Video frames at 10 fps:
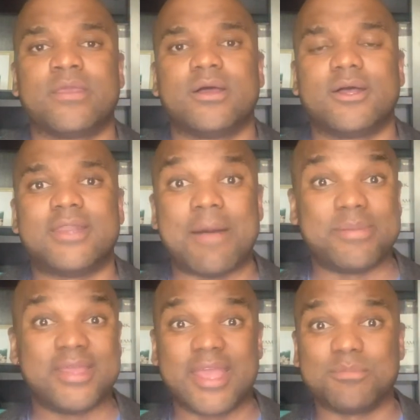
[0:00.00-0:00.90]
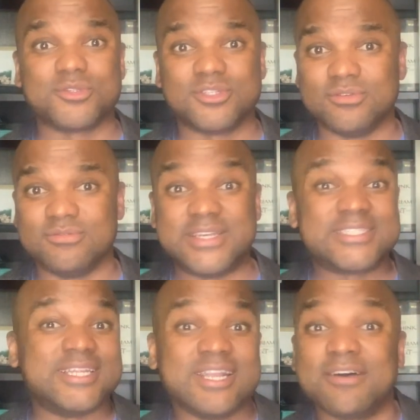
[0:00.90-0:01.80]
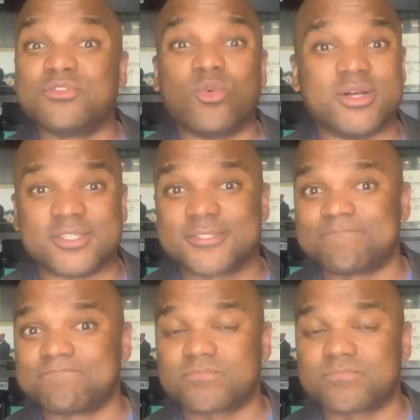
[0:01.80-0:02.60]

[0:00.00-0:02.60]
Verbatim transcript: uh, not being able to visit loved ones